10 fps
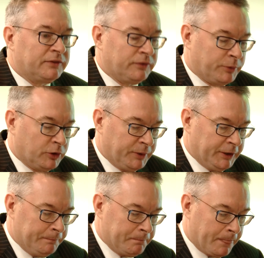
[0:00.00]
the Irish food and
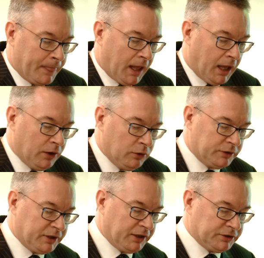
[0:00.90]
drink industry,
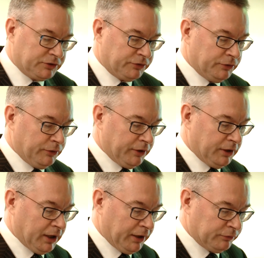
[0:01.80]
and it shows
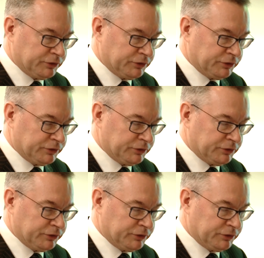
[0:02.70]
the